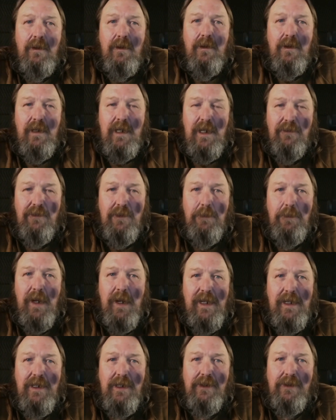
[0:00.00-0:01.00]
If you
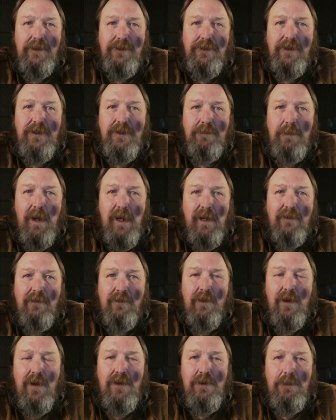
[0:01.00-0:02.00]
plan to use this mic
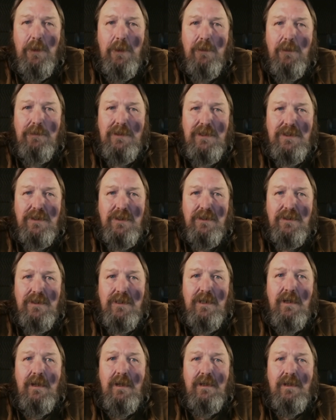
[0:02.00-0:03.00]
for other purposes,
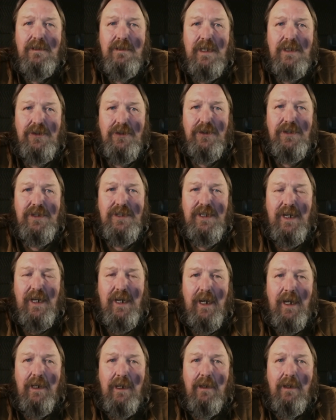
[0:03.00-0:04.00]
such as
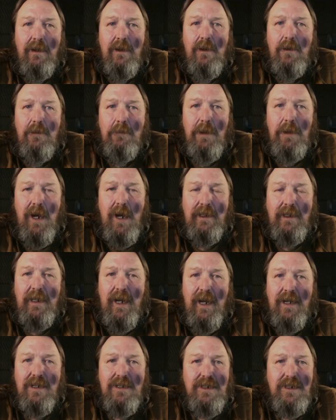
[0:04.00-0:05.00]
singing,
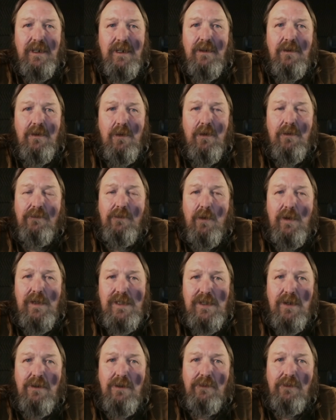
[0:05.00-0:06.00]
podcasting, or
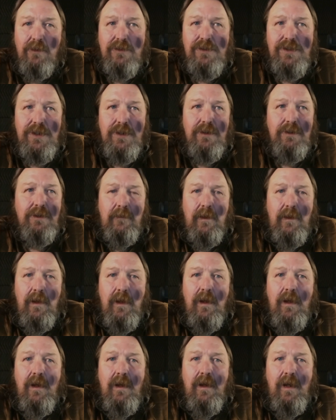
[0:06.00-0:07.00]
voiceovers,
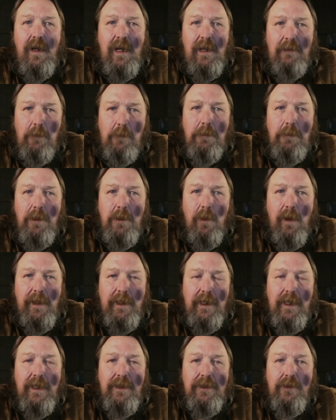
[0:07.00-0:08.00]
and will be
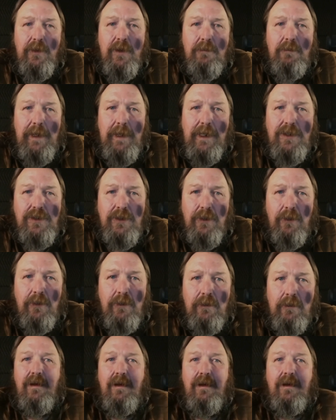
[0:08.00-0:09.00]
running it through a mixer,
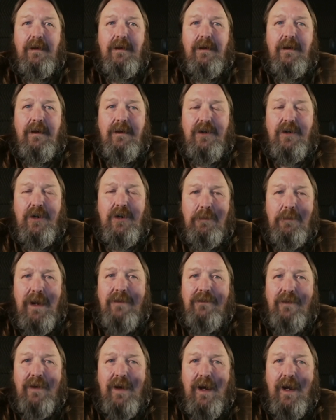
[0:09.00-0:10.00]
you may
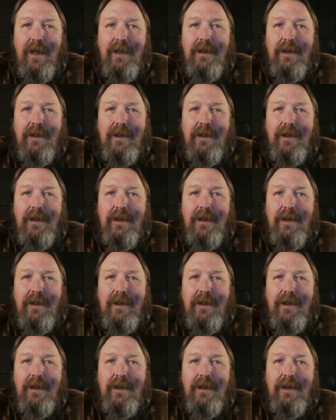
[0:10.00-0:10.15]
find